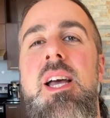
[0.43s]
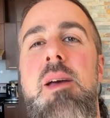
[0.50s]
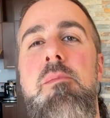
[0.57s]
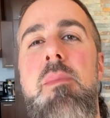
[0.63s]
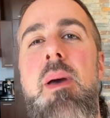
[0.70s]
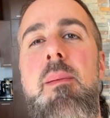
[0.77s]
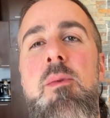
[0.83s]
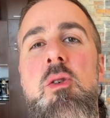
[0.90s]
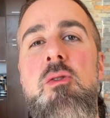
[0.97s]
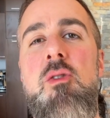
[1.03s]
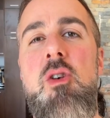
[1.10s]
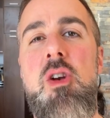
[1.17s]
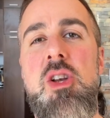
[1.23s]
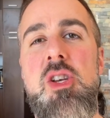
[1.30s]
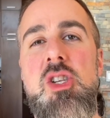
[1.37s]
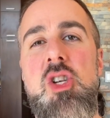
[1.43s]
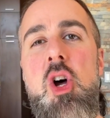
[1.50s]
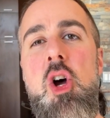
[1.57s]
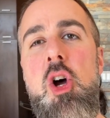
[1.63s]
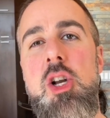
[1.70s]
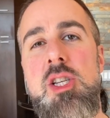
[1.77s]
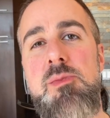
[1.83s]
Maybe you've heard a song
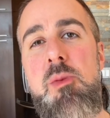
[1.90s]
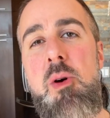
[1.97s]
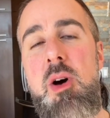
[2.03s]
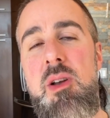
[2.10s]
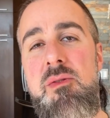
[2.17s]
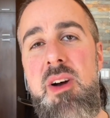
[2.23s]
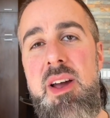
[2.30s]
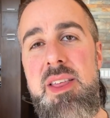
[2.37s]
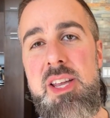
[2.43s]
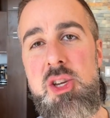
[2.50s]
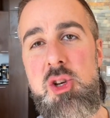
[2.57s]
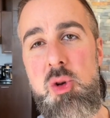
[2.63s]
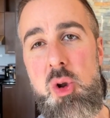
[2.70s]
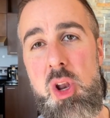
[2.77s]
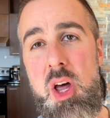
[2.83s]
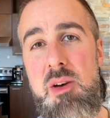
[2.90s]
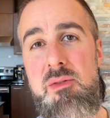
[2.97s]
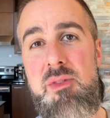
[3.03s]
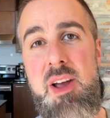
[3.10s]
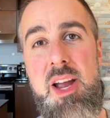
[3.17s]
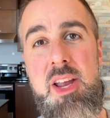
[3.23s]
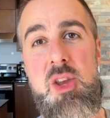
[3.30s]
on Spotify that you love
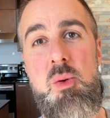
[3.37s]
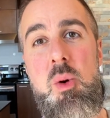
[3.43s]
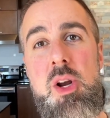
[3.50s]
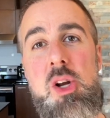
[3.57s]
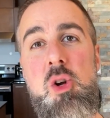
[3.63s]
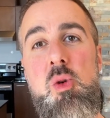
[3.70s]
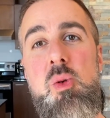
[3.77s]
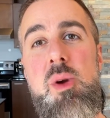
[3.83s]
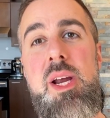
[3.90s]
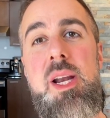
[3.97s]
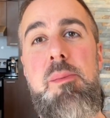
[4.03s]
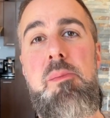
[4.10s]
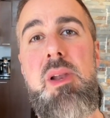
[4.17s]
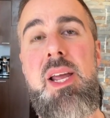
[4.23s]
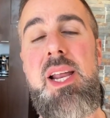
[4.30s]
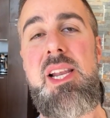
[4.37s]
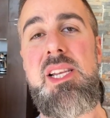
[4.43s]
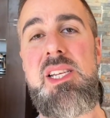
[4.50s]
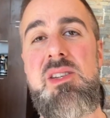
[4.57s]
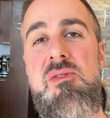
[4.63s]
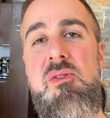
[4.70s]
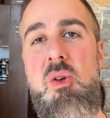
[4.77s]
and you want to create a
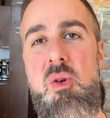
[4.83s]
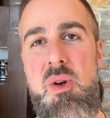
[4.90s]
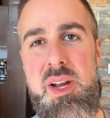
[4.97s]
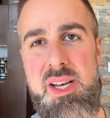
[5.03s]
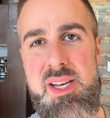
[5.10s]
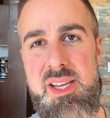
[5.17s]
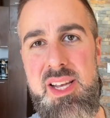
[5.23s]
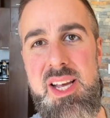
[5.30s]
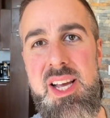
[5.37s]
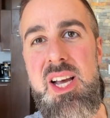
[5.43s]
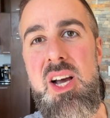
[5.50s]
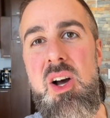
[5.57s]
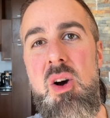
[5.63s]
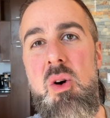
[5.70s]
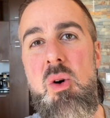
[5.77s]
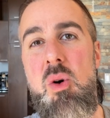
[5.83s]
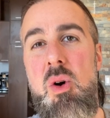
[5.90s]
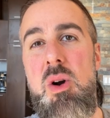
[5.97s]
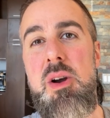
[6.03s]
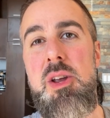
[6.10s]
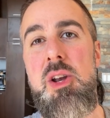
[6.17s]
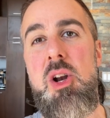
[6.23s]
playlist for it.
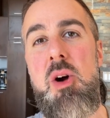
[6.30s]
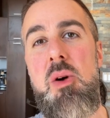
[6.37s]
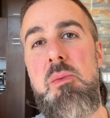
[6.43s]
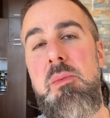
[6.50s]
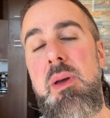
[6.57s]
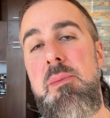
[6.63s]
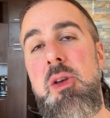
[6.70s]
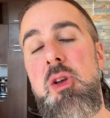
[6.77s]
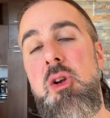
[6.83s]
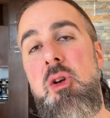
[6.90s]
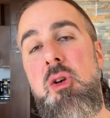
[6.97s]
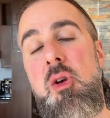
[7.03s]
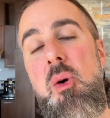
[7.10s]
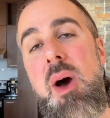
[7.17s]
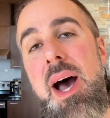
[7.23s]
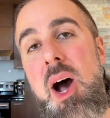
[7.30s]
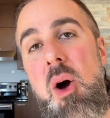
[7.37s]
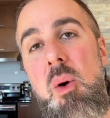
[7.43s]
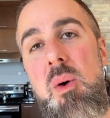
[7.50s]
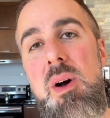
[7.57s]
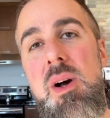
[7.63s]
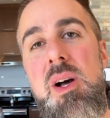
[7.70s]
Or, maybe you don't know
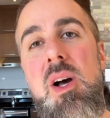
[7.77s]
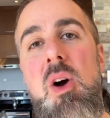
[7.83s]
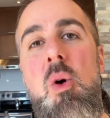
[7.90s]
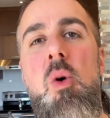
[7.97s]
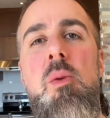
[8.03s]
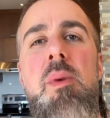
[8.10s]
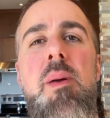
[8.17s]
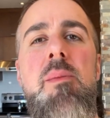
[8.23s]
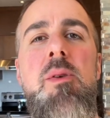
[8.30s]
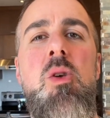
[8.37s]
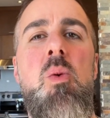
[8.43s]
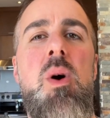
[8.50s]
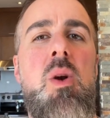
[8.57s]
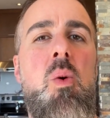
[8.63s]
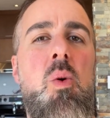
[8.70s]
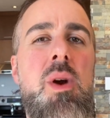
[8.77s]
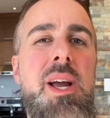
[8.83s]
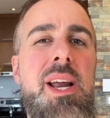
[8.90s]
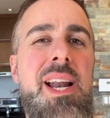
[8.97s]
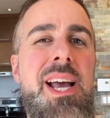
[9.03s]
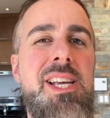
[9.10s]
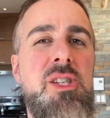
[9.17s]
how. Or maybe you want to
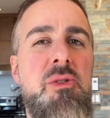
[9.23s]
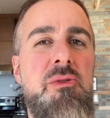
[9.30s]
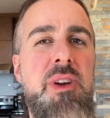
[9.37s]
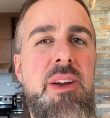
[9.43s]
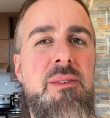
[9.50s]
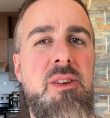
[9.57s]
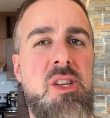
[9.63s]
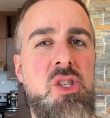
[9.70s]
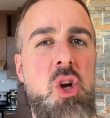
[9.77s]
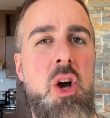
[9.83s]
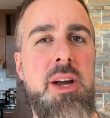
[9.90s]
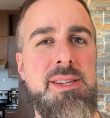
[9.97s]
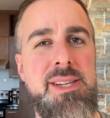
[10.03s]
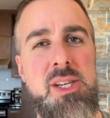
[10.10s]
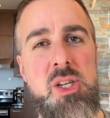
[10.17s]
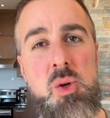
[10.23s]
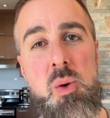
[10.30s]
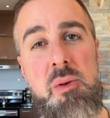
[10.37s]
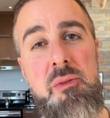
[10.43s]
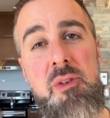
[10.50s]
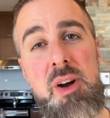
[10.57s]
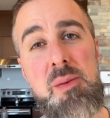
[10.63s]
organize your favorite songs into a
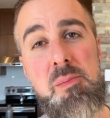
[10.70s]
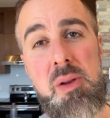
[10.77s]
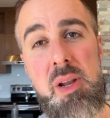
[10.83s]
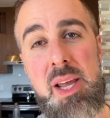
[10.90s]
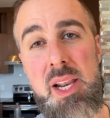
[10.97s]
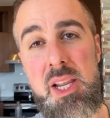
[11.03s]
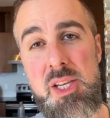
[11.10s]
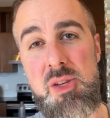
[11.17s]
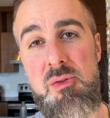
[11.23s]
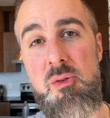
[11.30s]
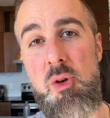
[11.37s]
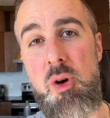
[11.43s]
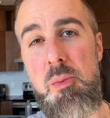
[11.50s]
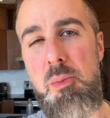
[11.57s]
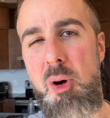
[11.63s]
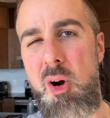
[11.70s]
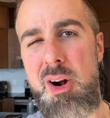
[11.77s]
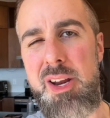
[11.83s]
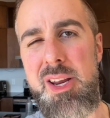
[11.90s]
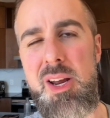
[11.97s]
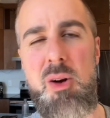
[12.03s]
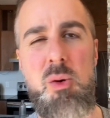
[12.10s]
fun playlist for a
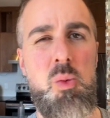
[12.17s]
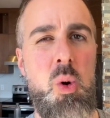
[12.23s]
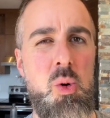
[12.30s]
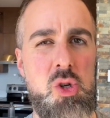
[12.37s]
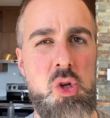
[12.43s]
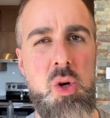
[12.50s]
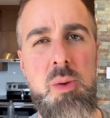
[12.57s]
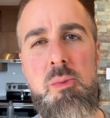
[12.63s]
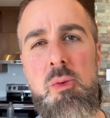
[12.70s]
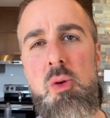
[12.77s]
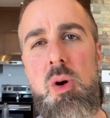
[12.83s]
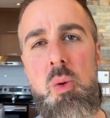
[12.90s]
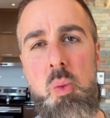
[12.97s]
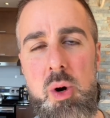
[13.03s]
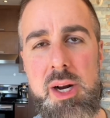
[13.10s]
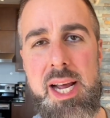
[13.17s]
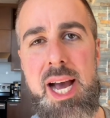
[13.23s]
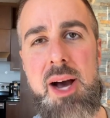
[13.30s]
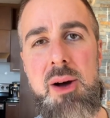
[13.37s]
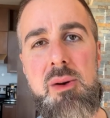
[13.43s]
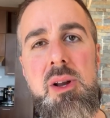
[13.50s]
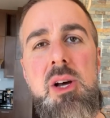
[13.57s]
party, a road trip, or a
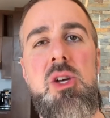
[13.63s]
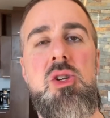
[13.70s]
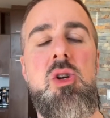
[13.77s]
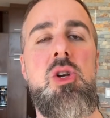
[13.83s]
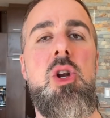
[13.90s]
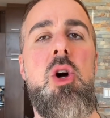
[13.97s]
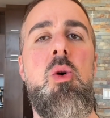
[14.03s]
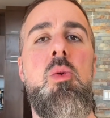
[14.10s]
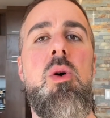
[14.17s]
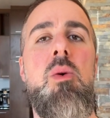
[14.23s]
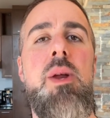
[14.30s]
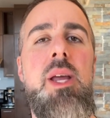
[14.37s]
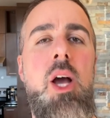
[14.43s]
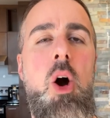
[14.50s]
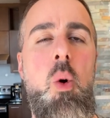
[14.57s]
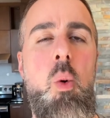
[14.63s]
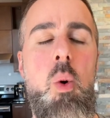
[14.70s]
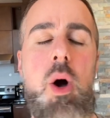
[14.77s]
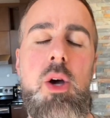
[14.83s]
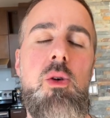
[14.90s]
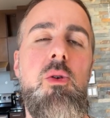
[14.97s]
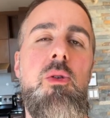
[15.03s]
workout. So don't worry, I'll
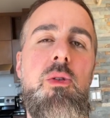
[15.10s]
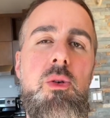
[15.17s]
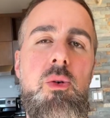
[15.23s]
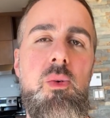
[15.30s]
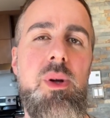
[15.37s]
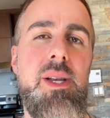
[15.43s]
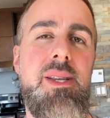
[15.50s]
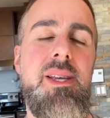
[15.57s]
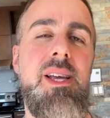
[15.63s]
walk you through it.